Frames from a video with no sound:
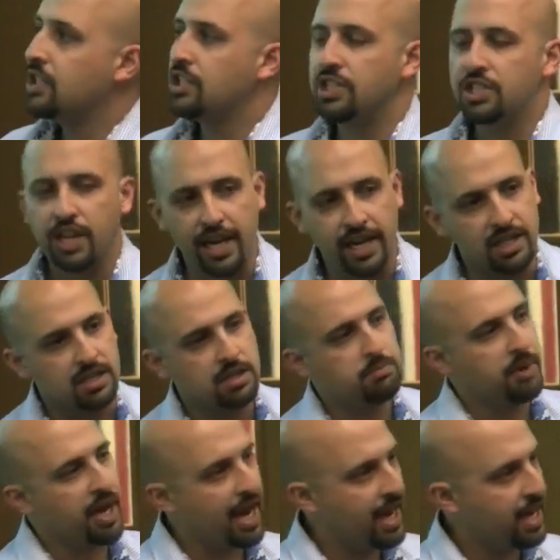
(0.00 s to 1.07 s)
to change
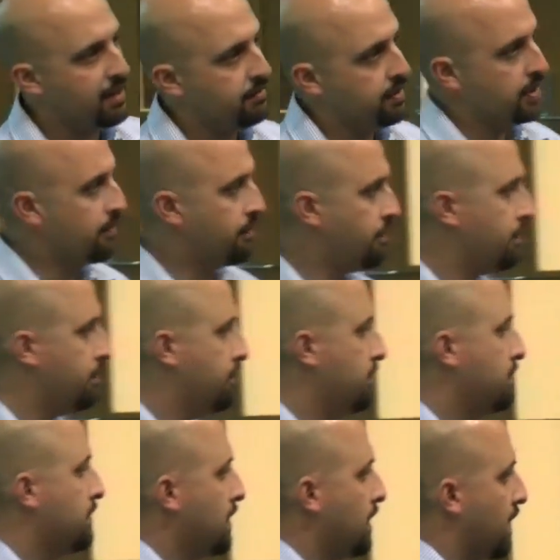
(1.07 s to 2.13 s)
behavior,
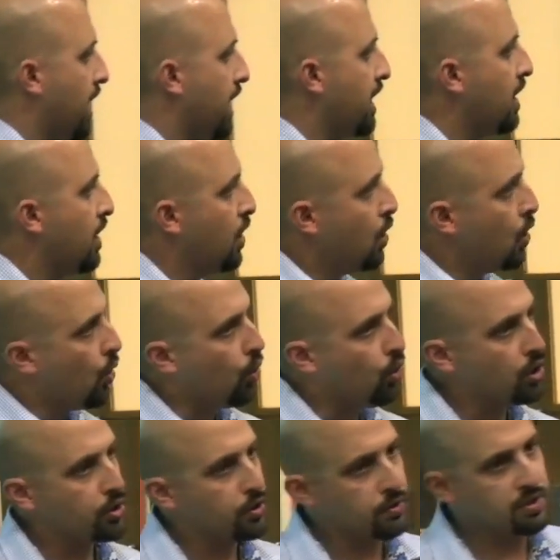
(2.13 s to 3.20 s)
okay?
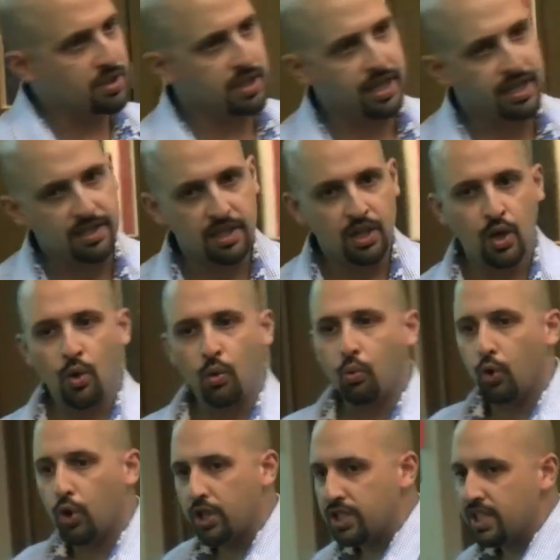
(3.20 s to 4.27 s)
All of those things
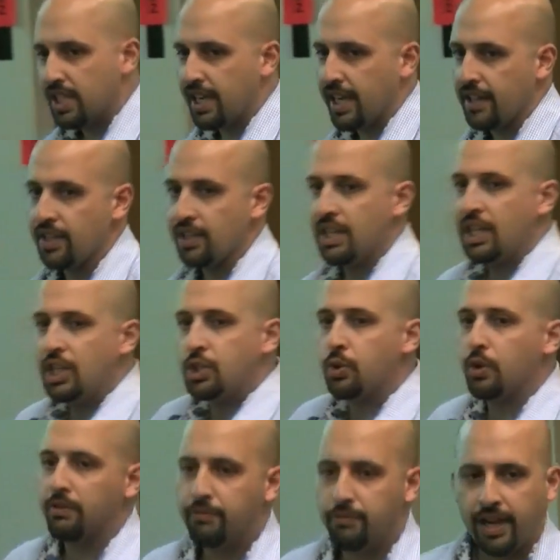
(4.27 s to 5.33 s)
work together
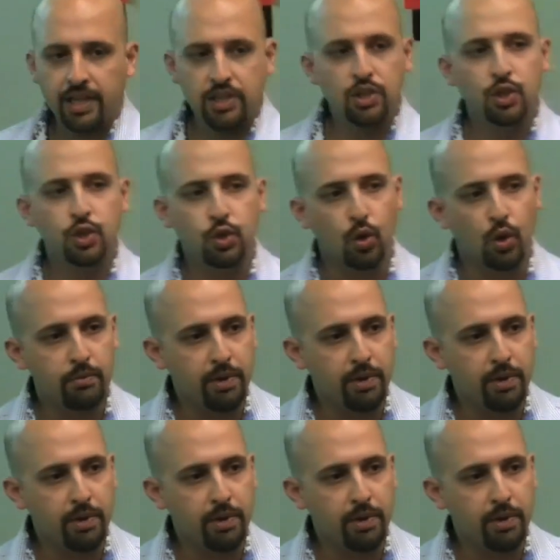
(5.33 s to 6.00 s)
to affect your